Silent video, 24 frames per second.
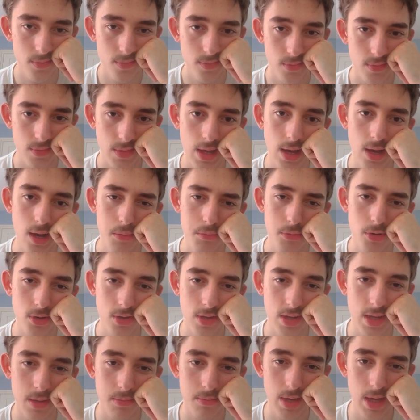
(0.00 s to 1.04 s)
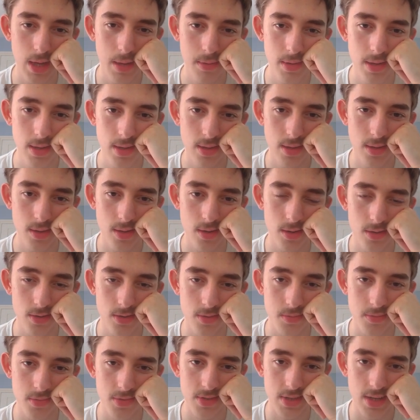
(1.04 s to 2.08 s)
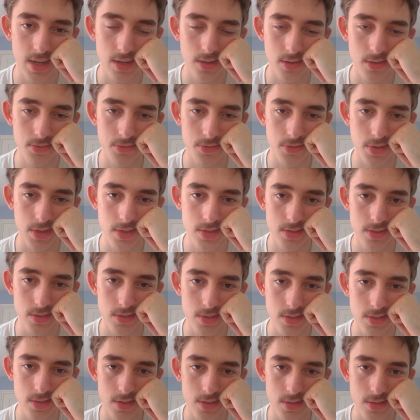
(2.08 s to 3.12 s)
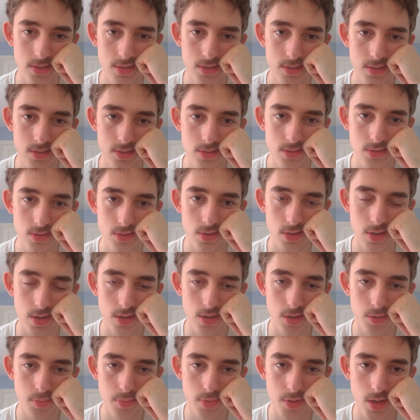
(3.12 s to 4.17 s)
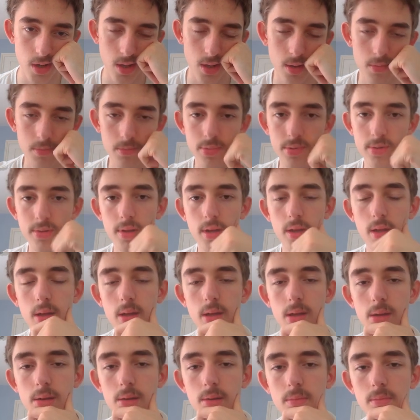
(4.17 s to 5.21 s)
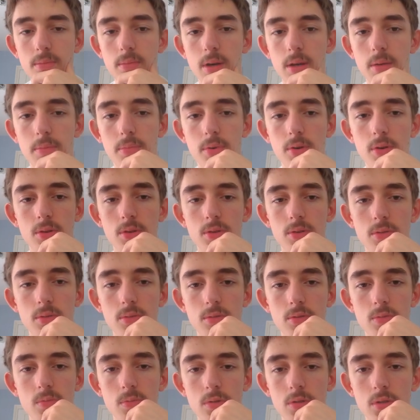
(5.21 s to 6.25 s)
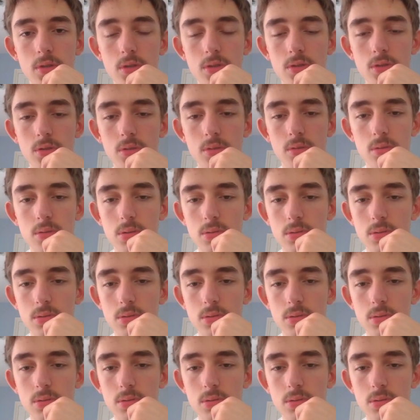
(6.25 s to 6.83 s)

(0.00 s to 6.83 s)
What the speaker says: Now I'm looking, maybe there are some sacrifices to try and open up my opponent's position.